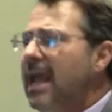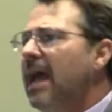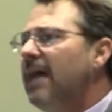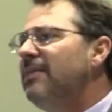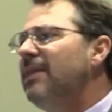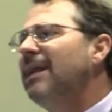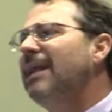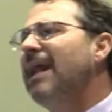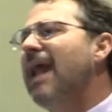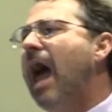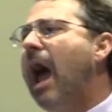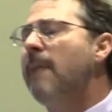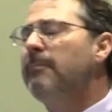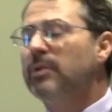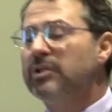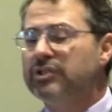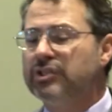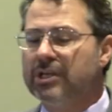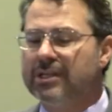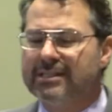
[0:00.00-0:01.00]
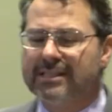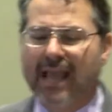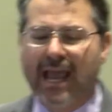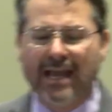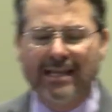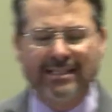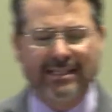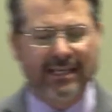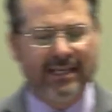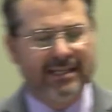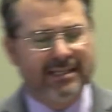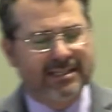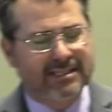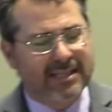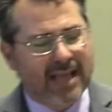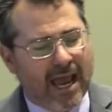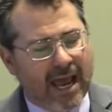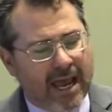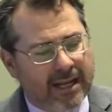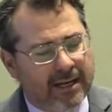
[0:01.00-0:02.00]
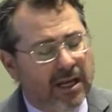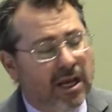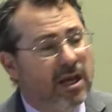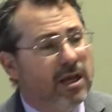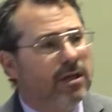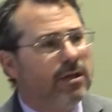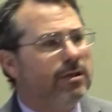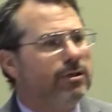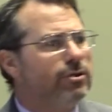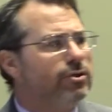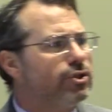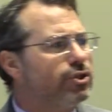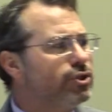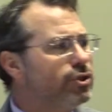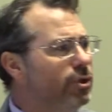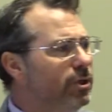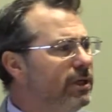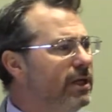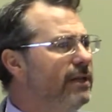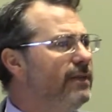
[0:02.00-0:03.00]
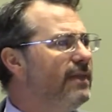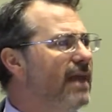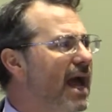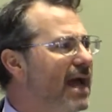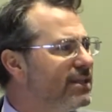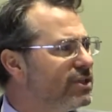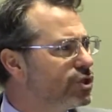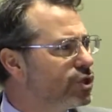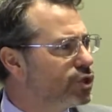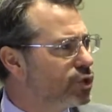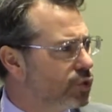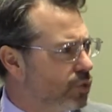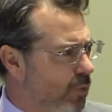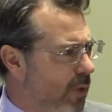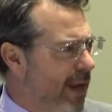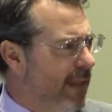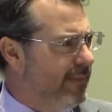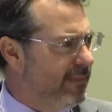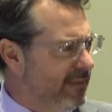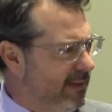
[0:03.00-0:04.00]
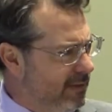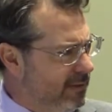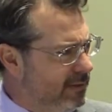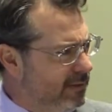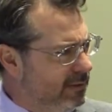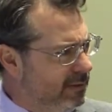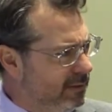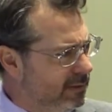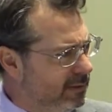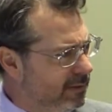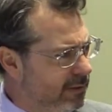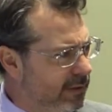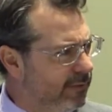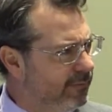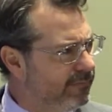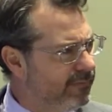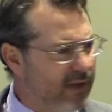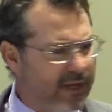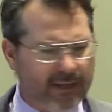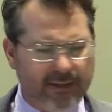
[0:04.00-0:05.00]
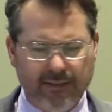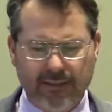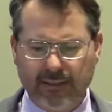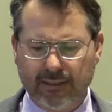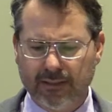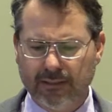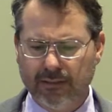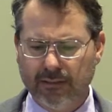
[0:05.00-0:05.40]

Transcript: and then it happened just as he said, shouldn't that strengthen their faith?